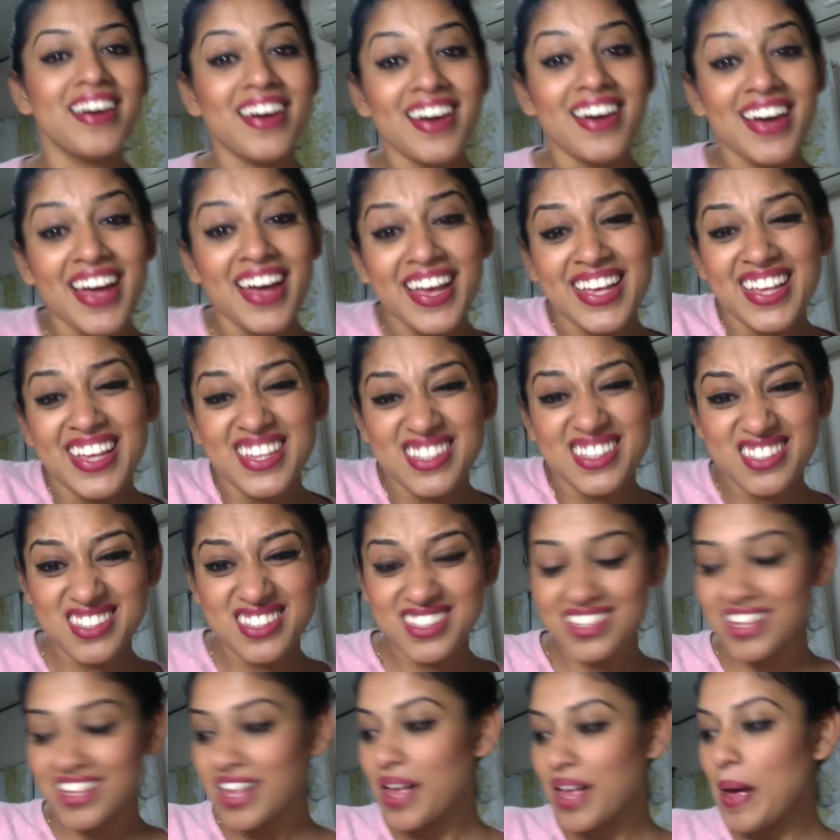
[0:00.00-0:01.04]
I guess,
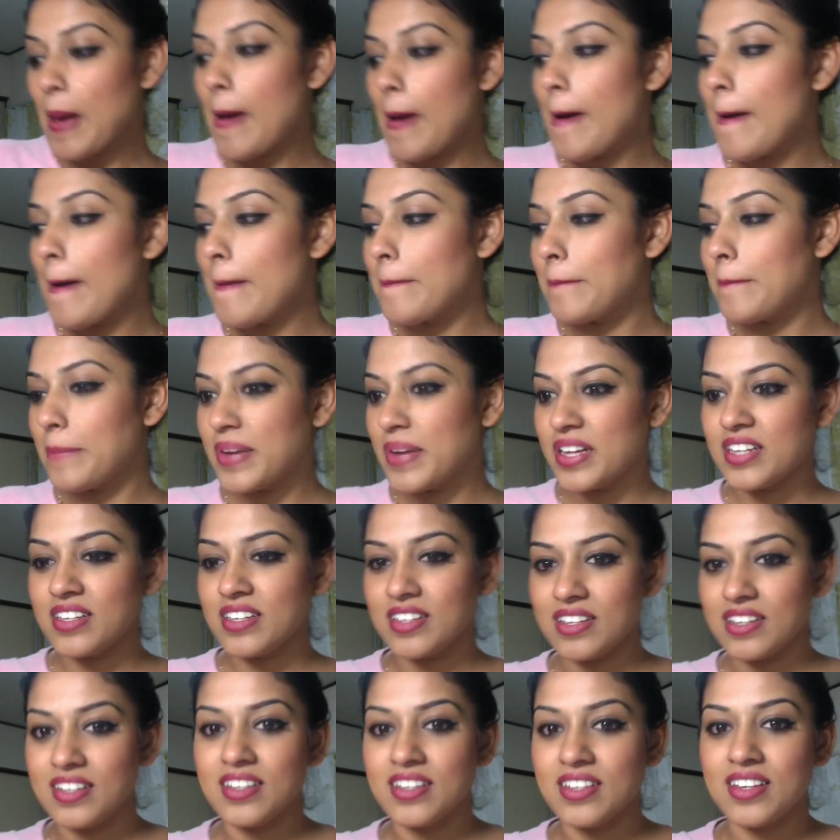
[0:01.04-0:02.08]
but
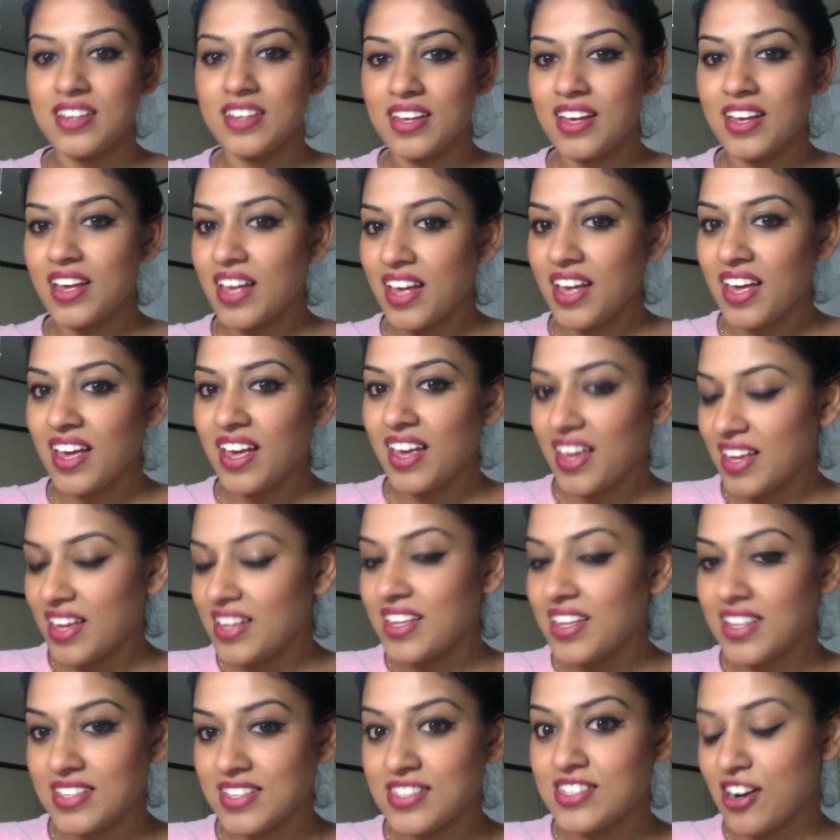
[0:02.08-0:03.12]
it
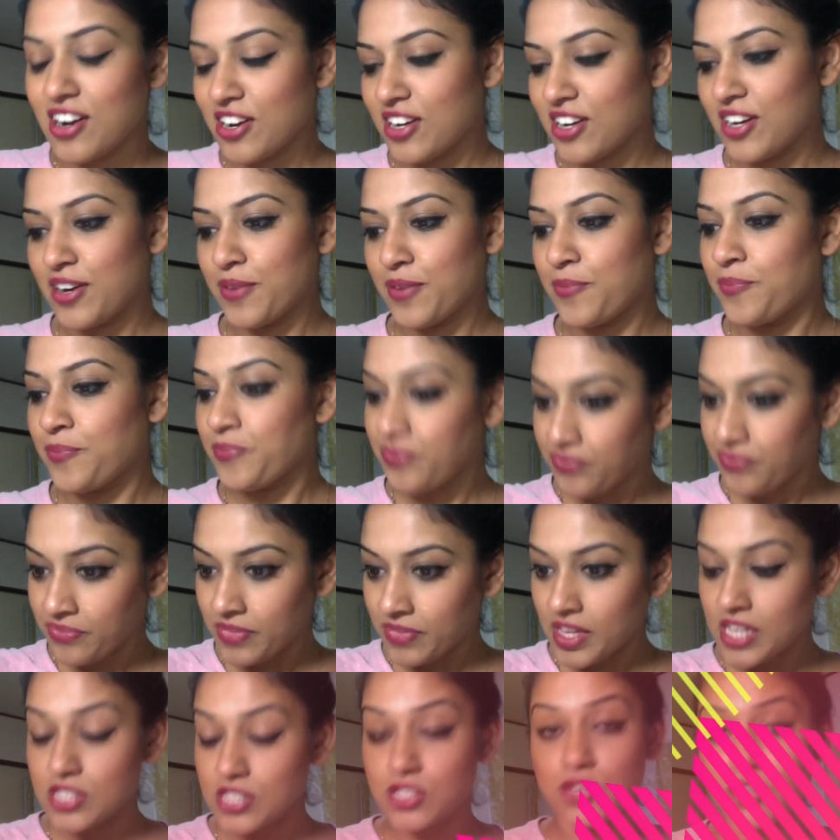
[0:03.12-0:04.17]
gets darker.
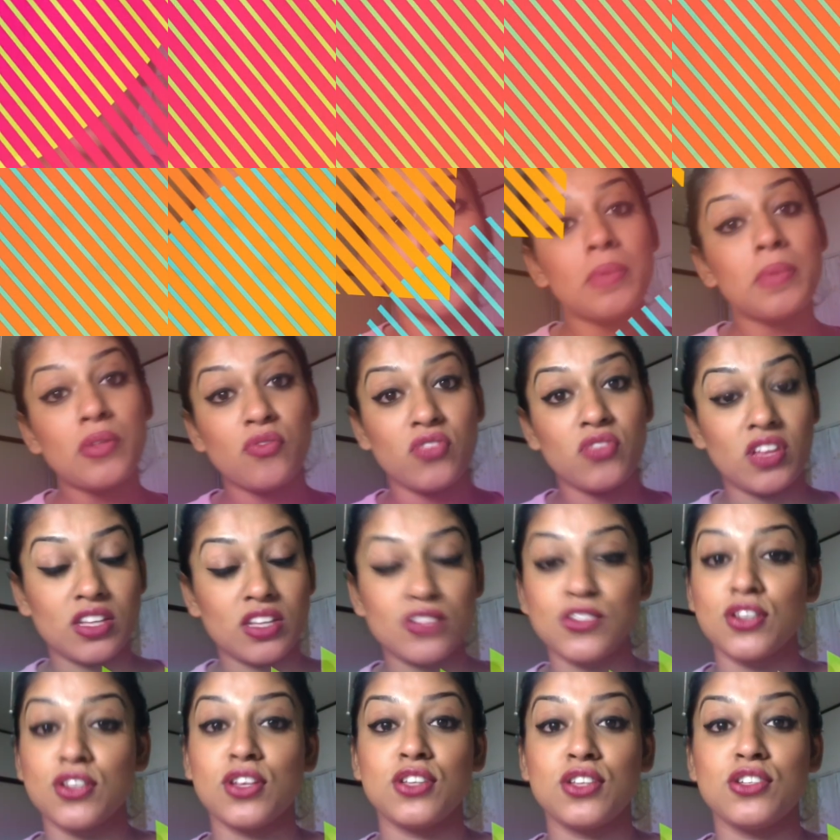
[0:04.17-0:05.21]
So there are a couple of
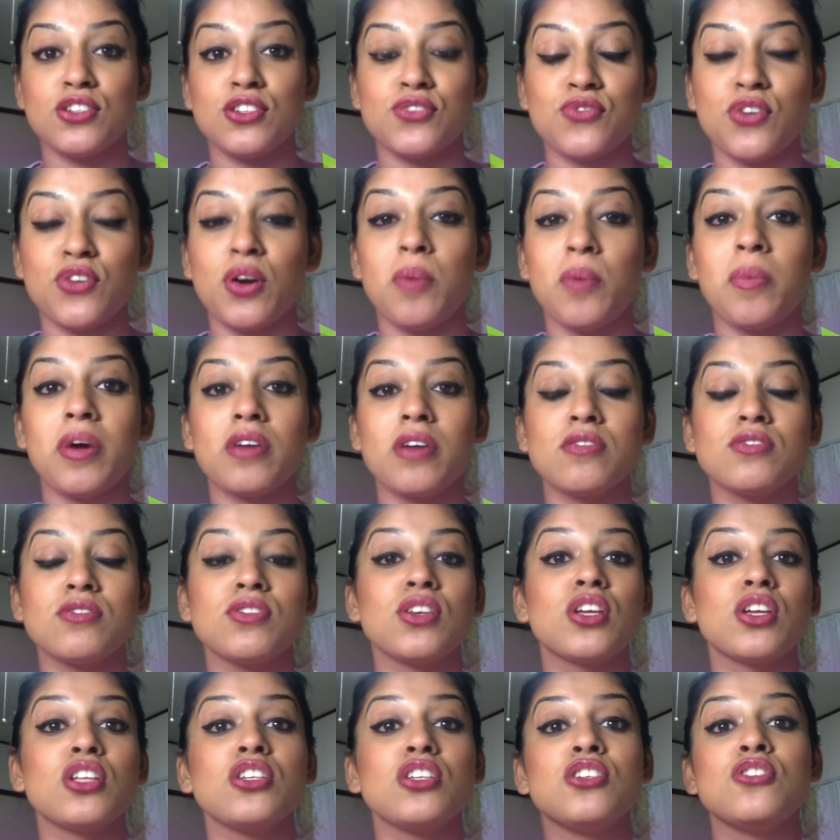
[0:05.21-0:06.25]
things you can use for your brows. You
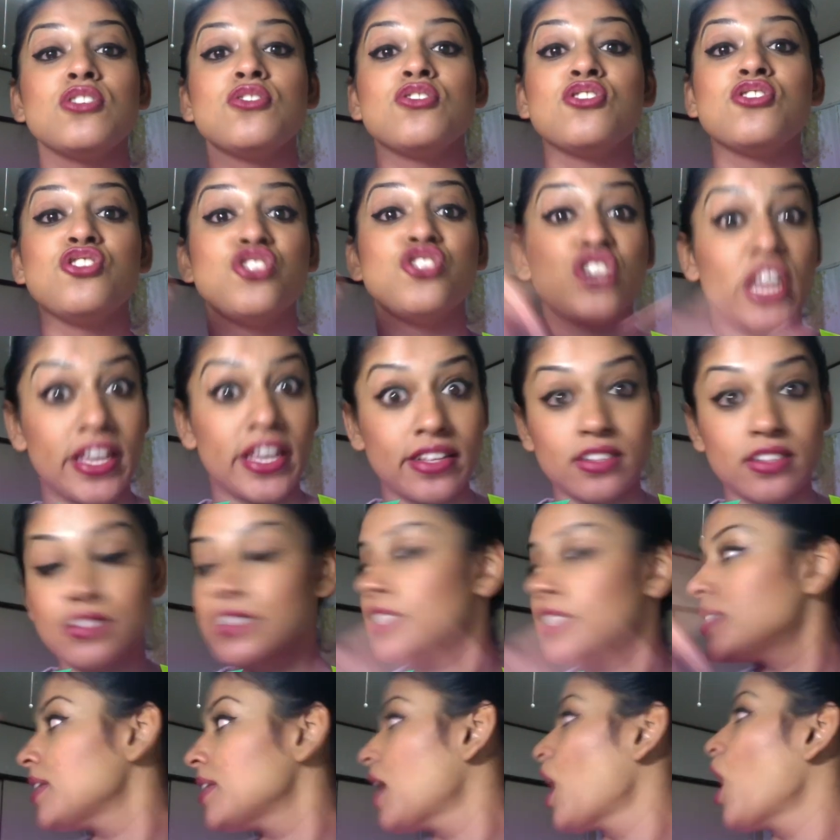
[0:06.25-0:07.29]
can use
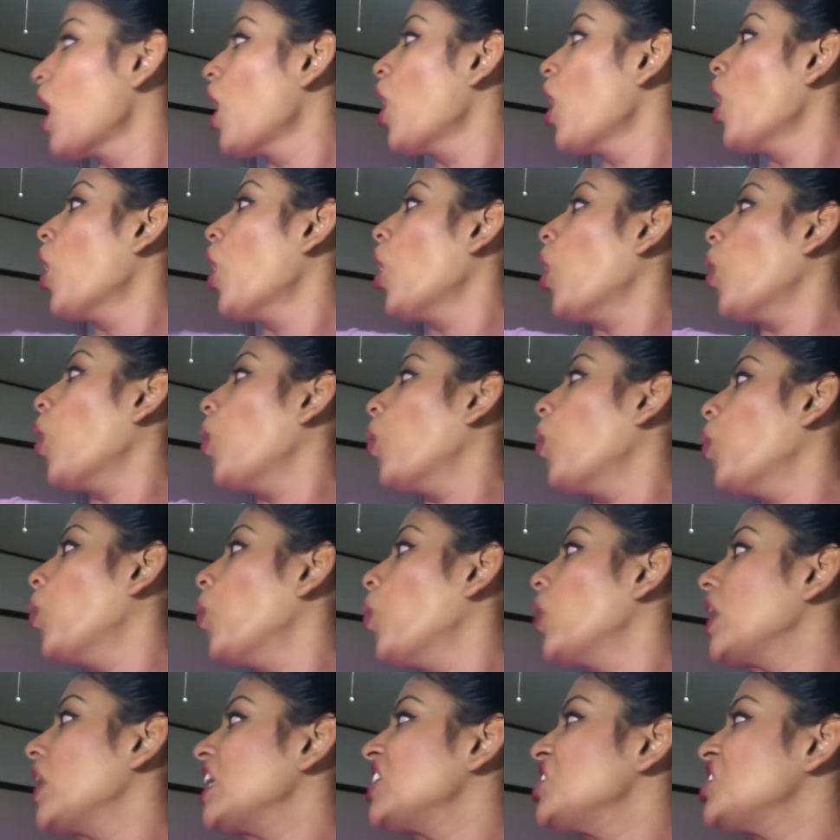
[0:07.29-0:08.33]
gels,
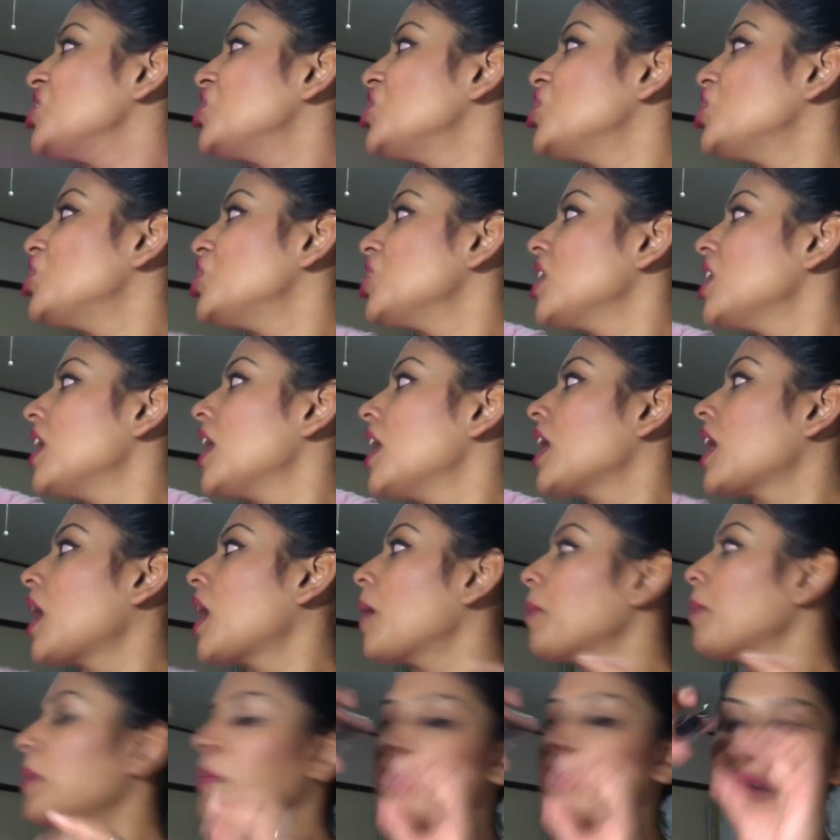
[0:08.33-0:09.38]
which
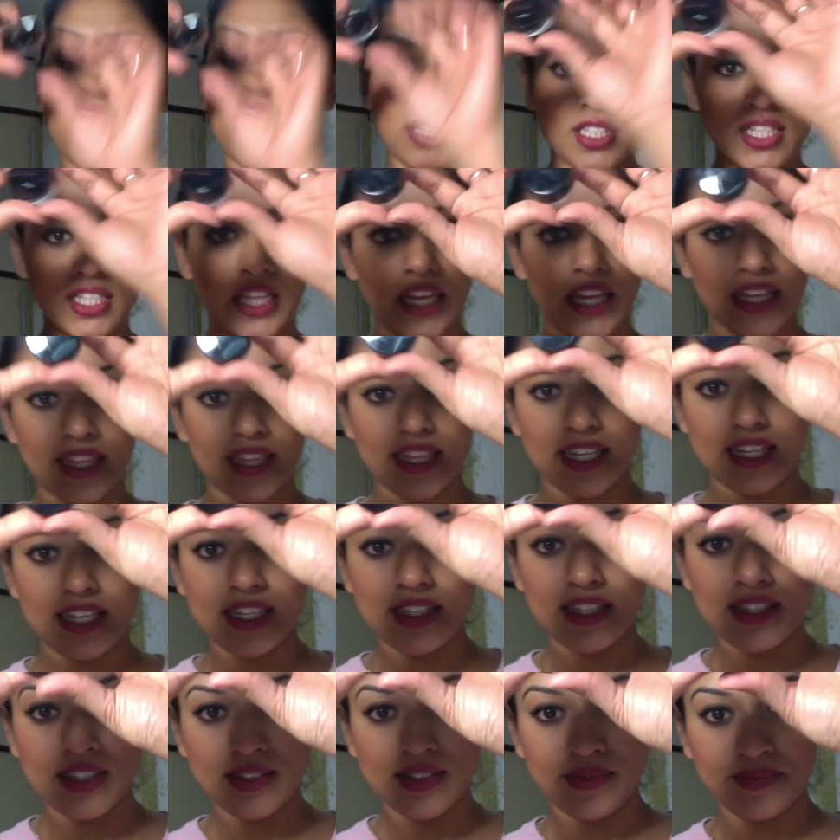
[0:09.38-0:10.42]
come in pots like
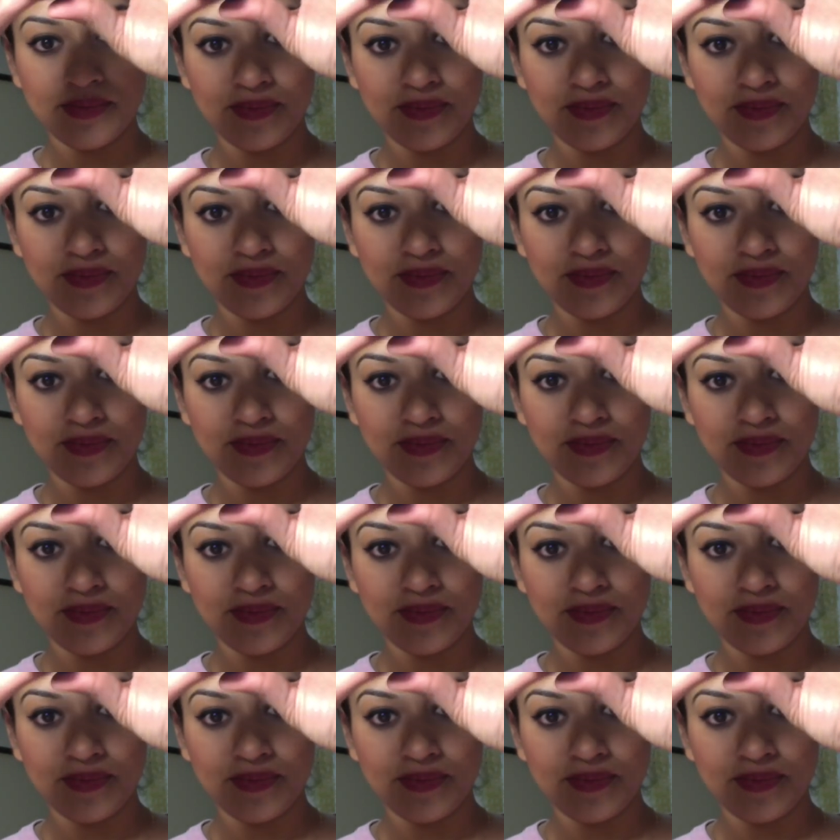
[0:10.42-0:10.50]
these.